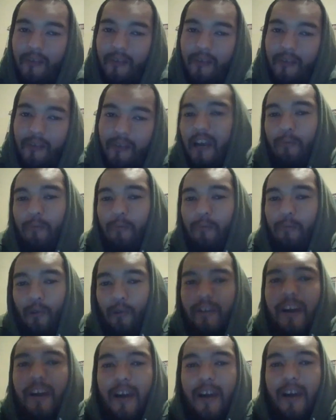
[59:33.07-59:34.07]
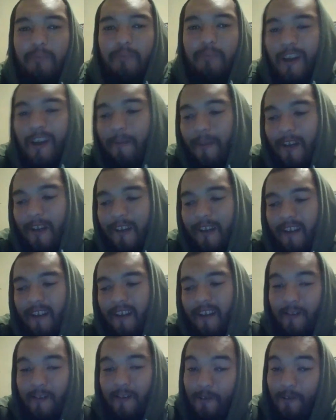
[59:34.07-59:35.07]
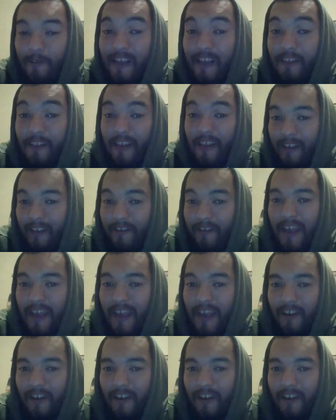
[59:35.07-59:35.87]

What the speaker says: Even, yeah, more than that. But, I mean, you look at the end of that.